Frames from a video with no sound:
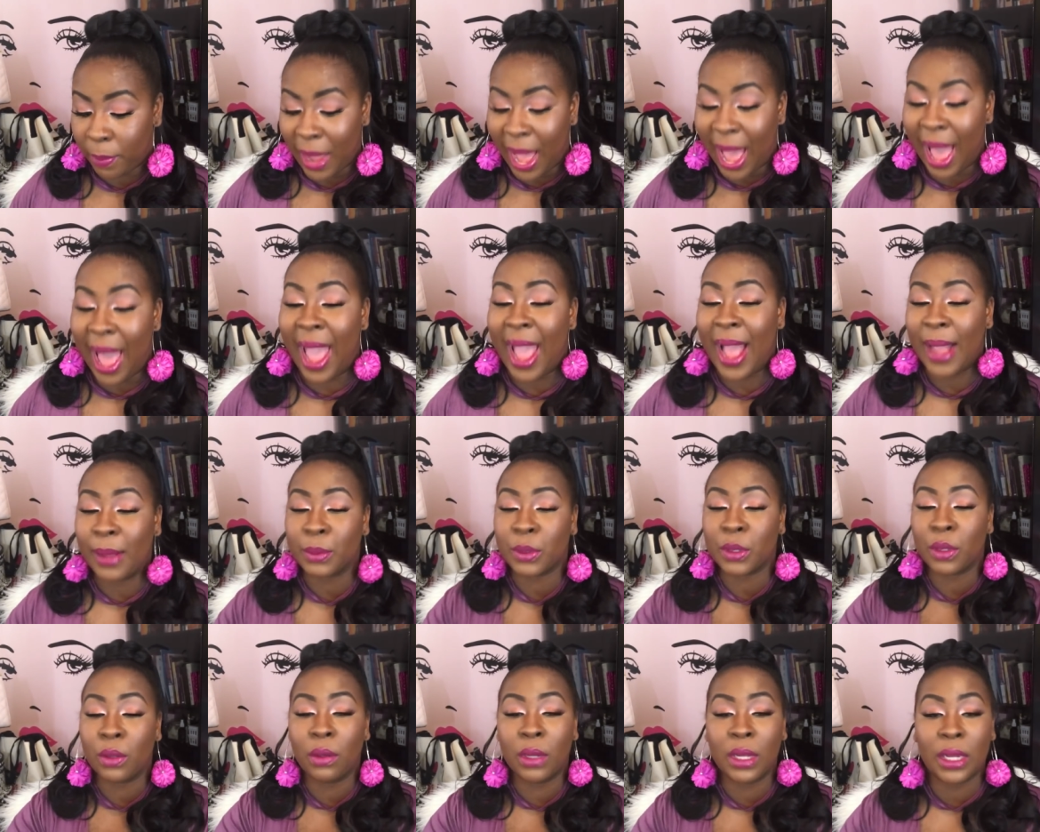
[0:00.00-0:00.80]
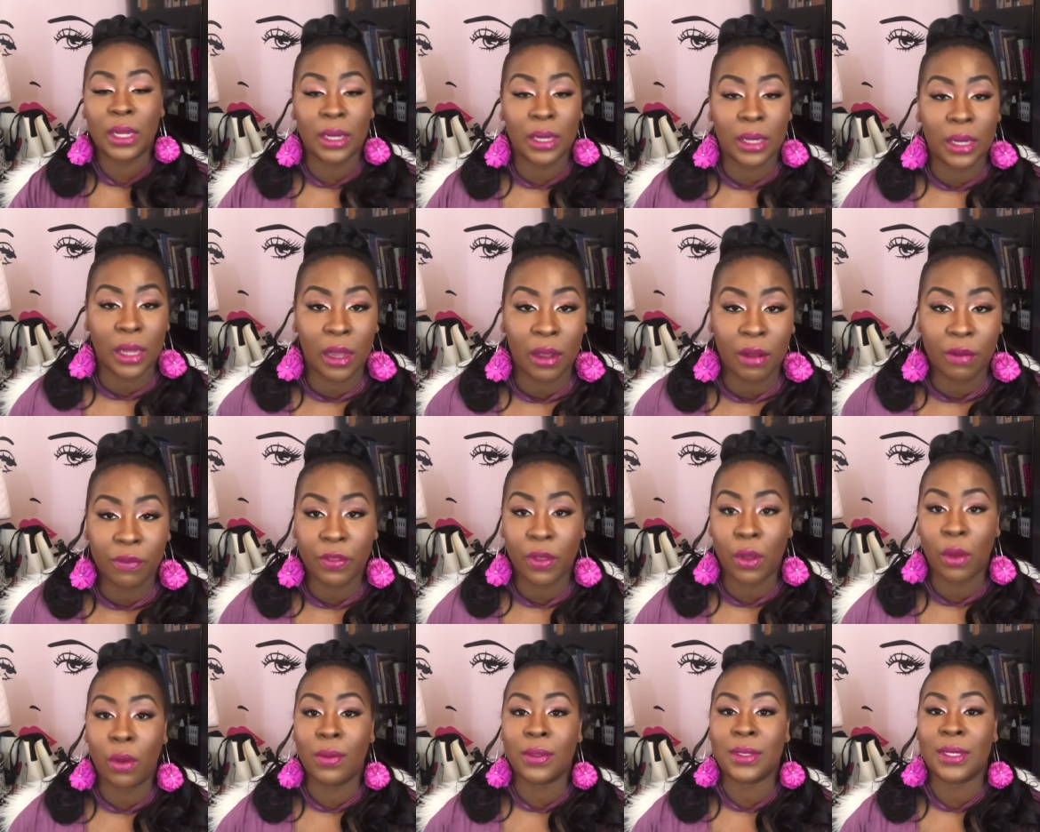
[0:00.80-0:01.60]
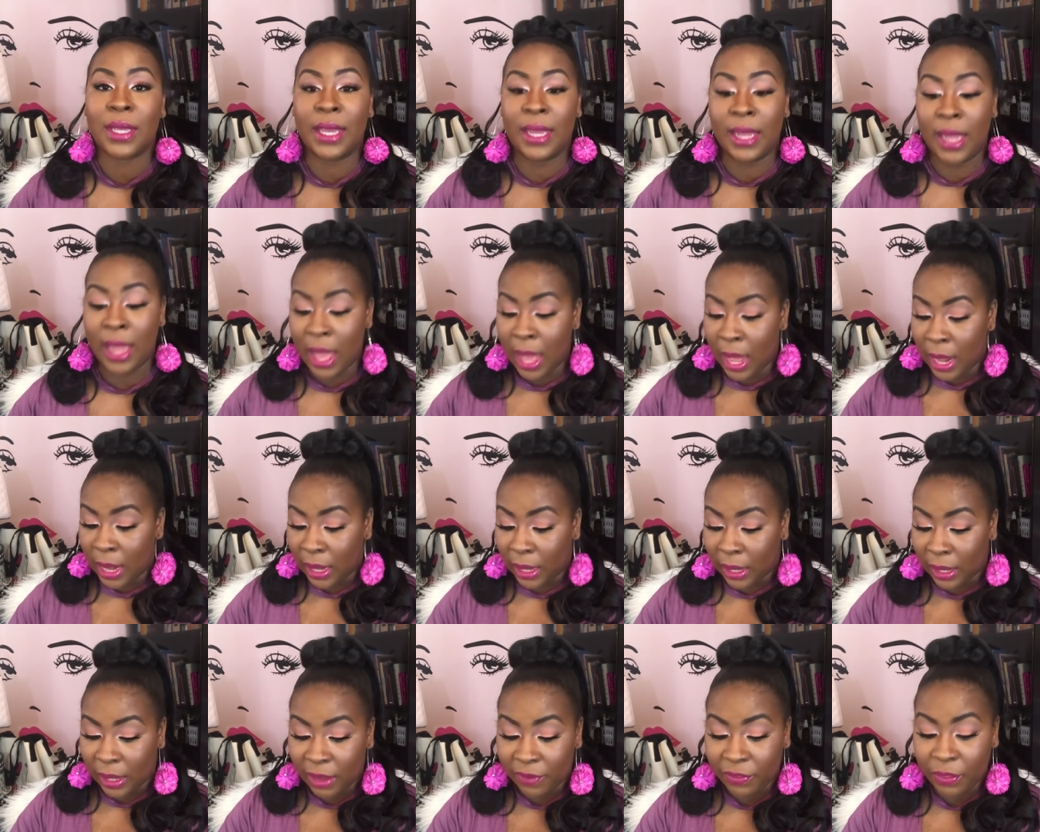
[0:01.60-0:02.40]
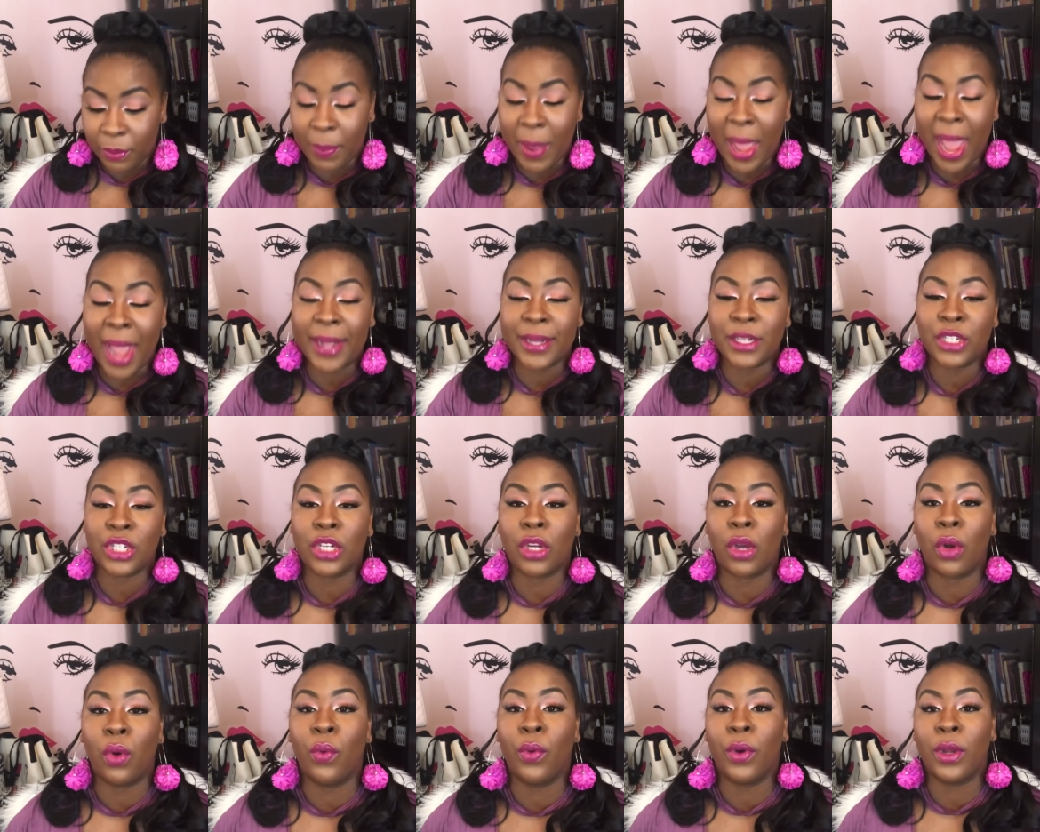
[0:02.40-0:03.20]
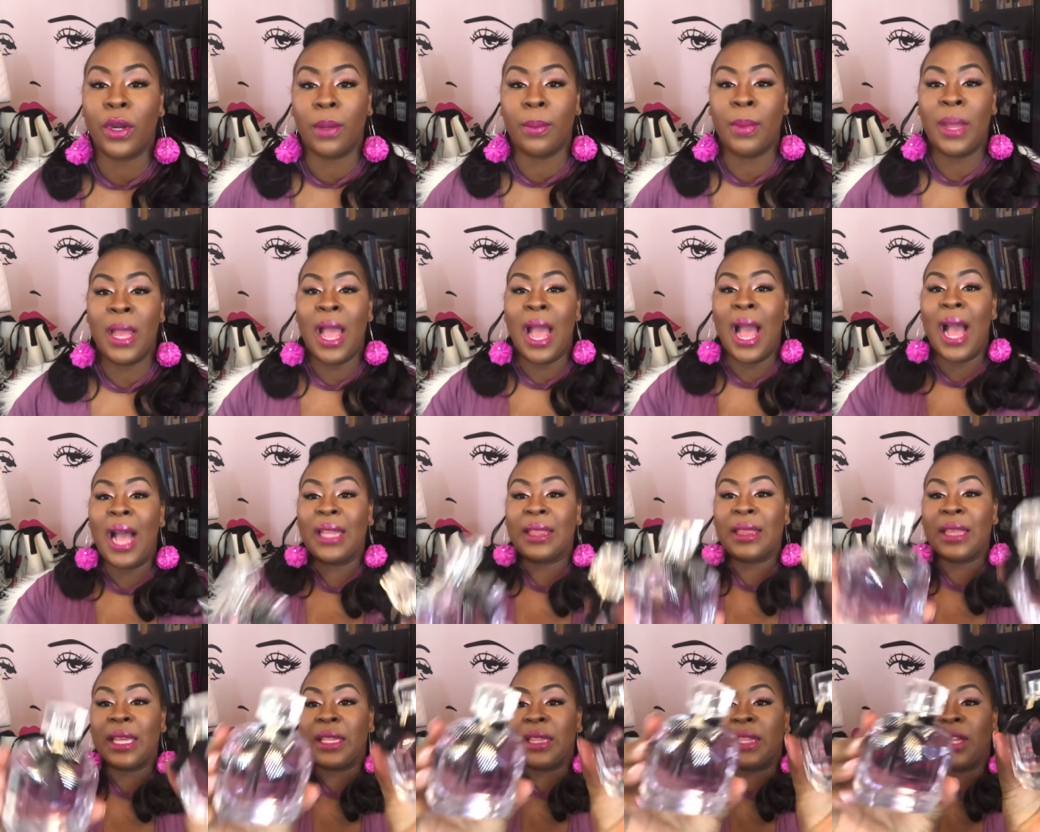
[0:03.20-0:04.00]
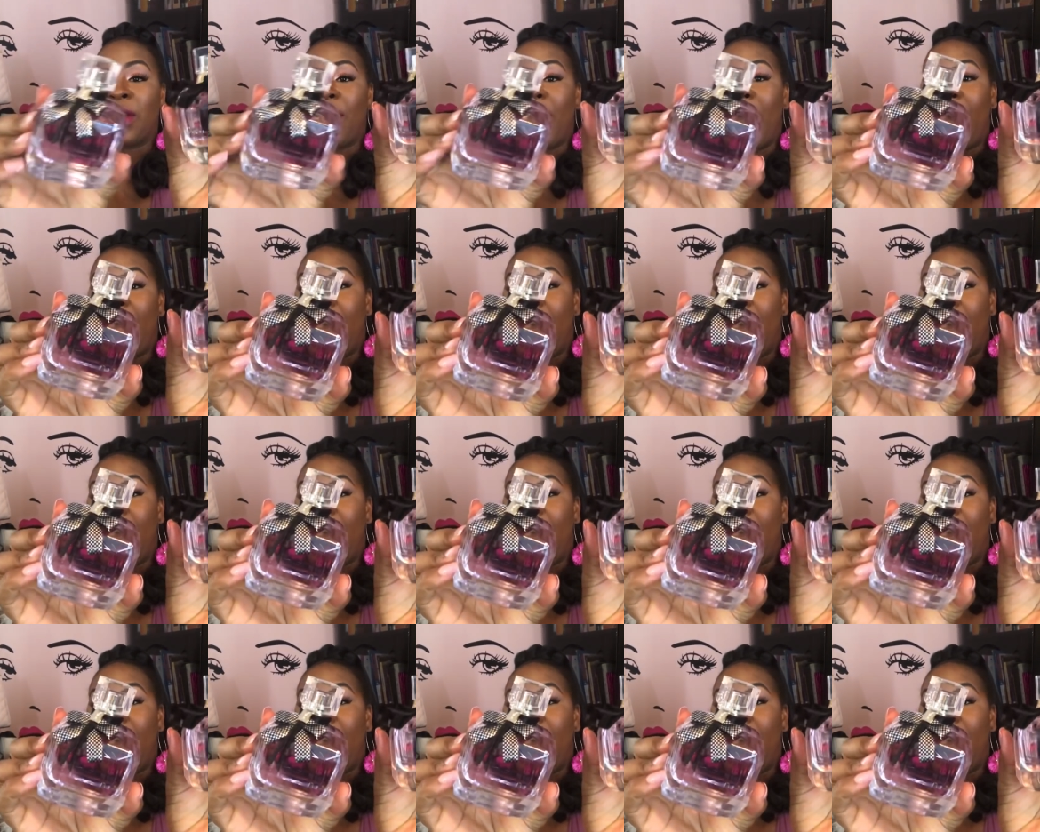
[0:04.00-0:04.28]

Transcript: But I absolutely love those. Again, love the packaging on them. I think they're